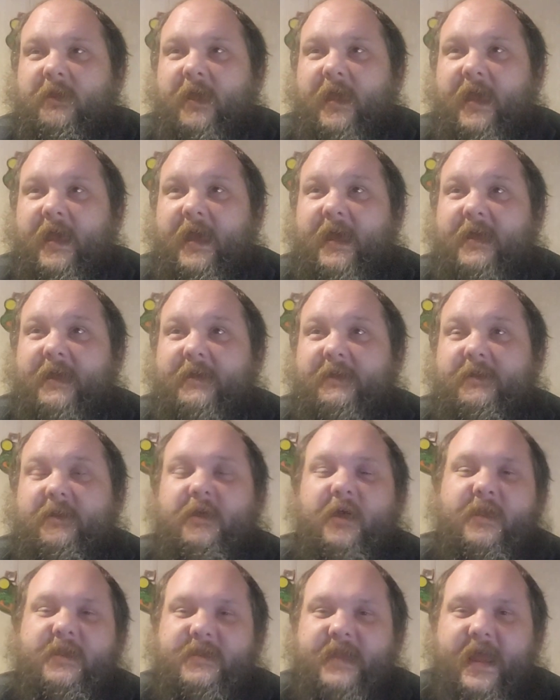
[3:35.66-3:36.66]
And
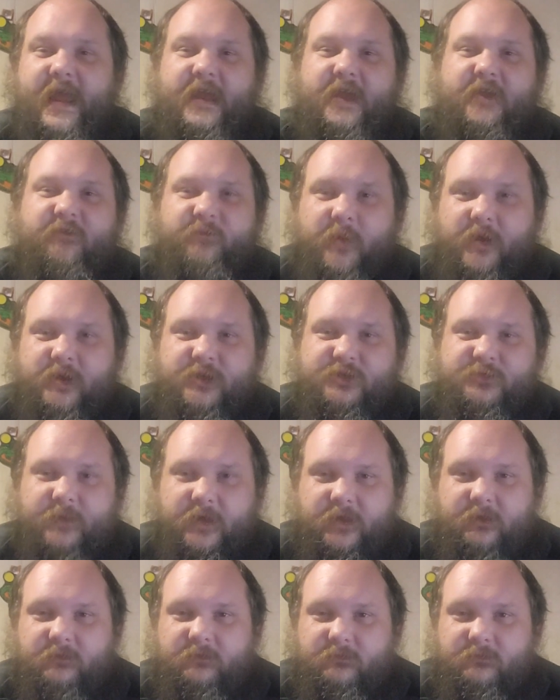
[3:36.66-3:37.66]
a negative
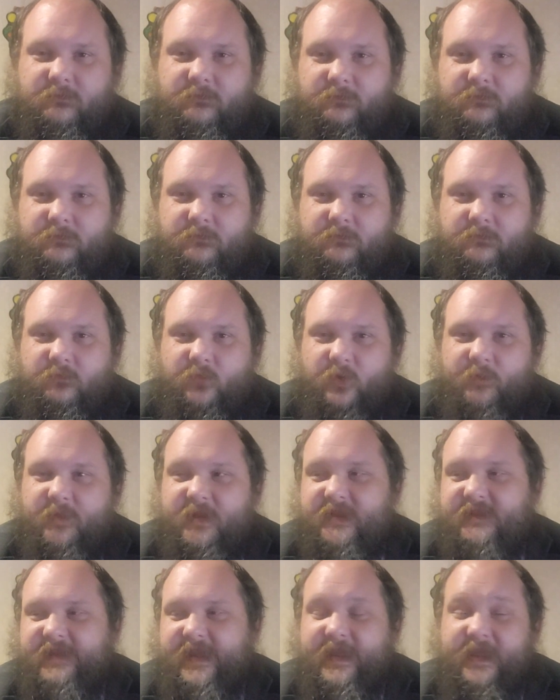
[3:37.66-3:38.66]
punishment would
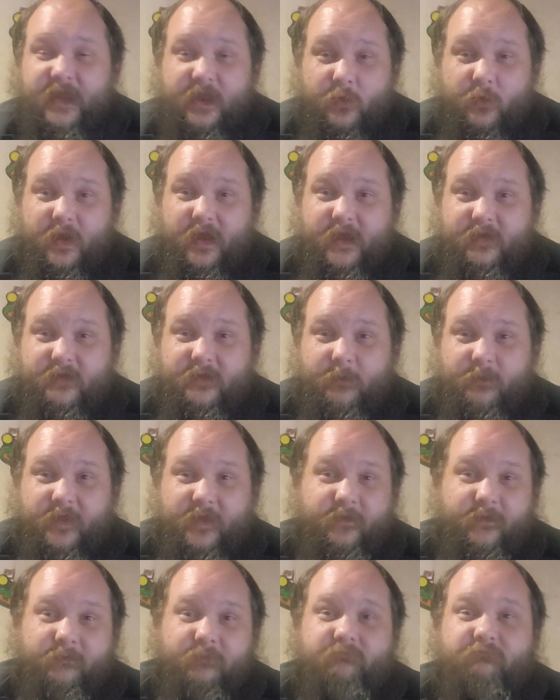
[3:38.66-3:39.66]
be taking away
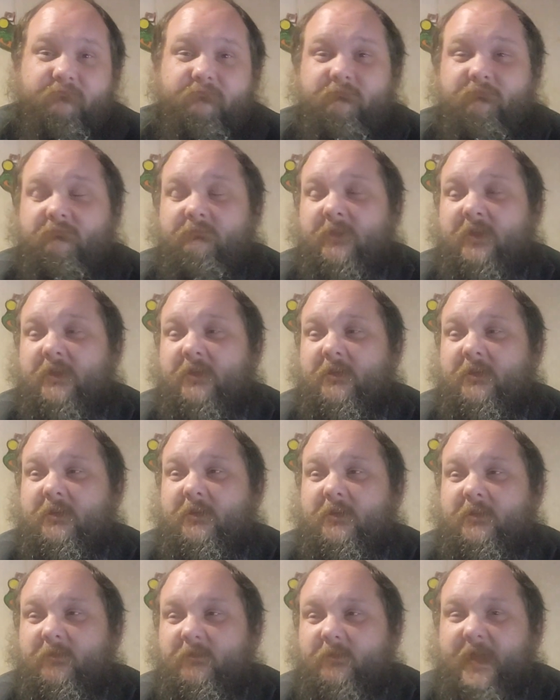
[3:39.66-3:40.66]
something
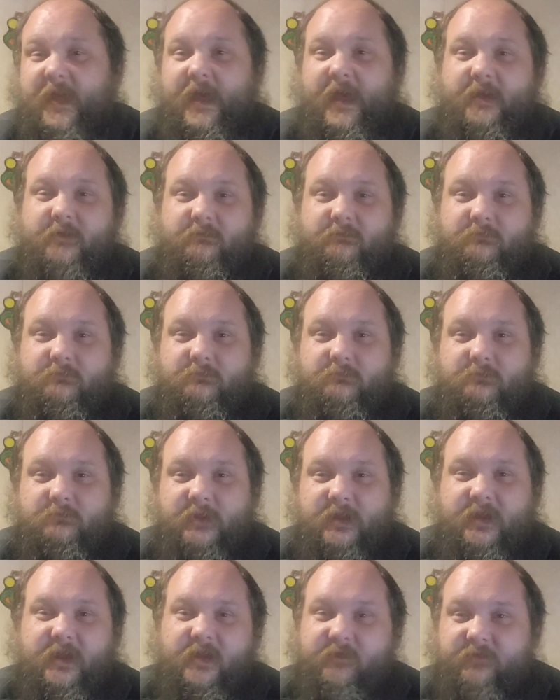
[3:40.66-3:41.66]
that
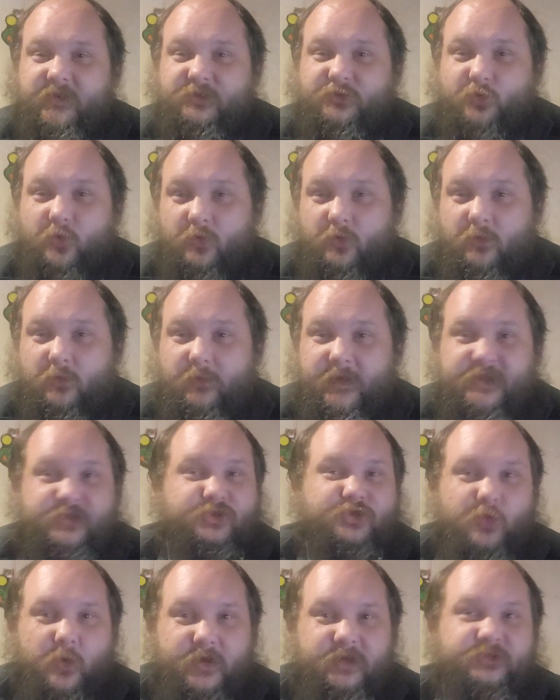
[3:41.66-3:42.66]
an individual
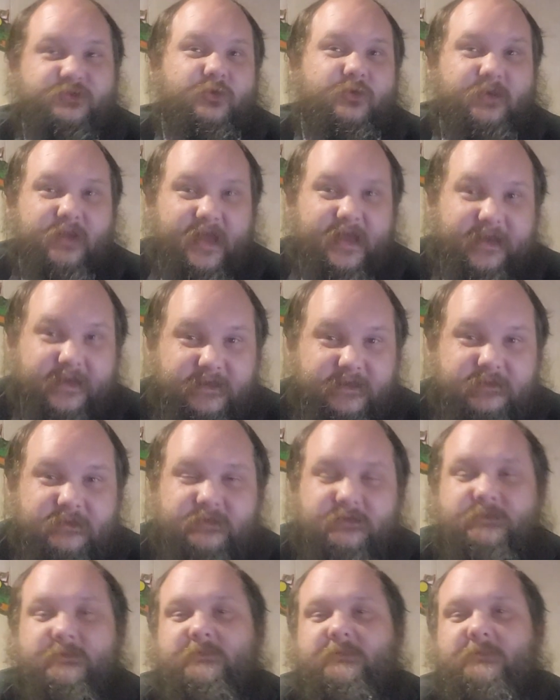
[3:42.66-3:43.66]
enjoys or likes